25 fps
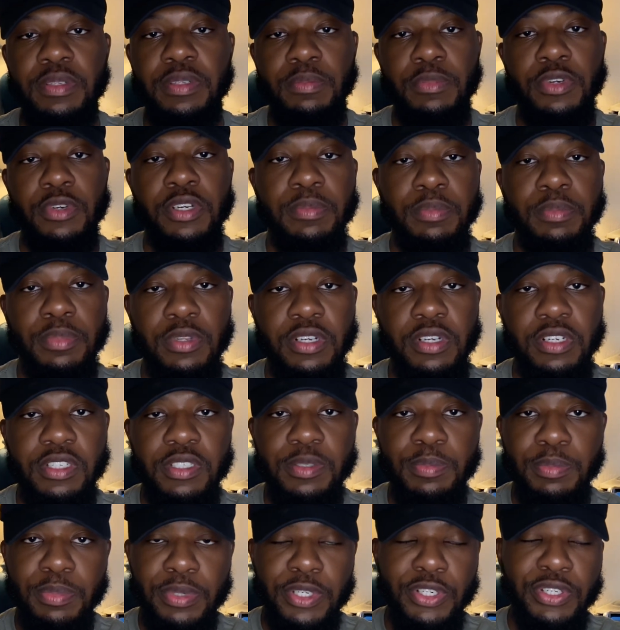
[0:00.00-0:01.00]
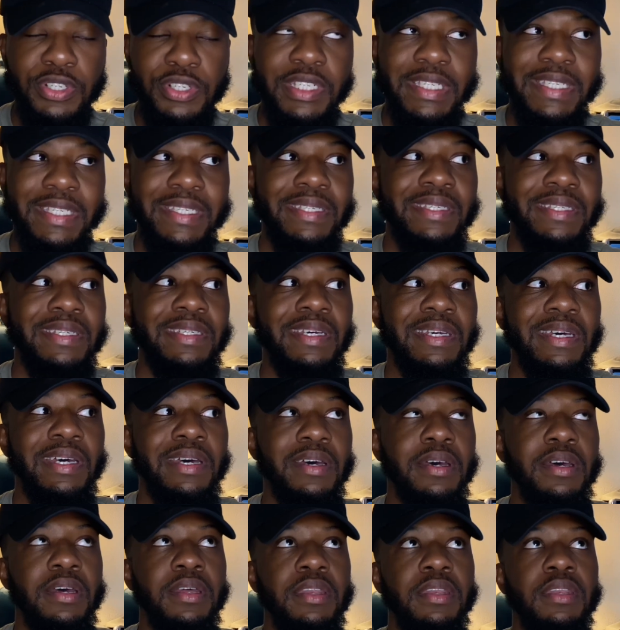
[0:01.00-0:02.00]
Montblanc Spirit,
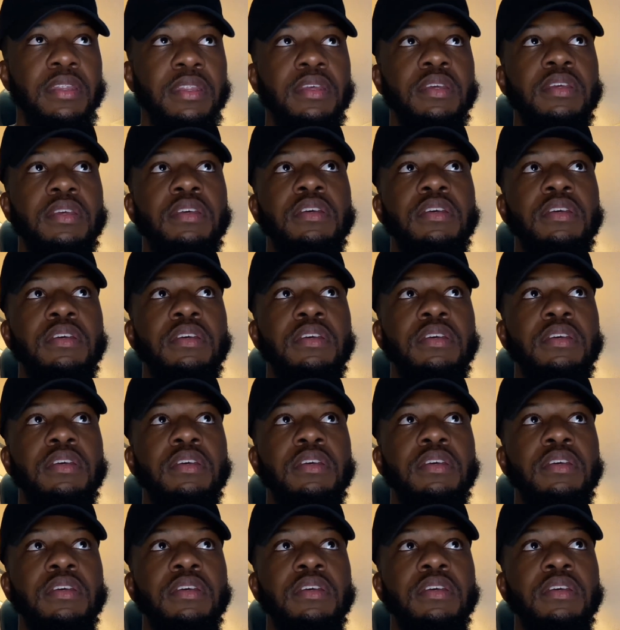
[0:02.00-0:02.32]
and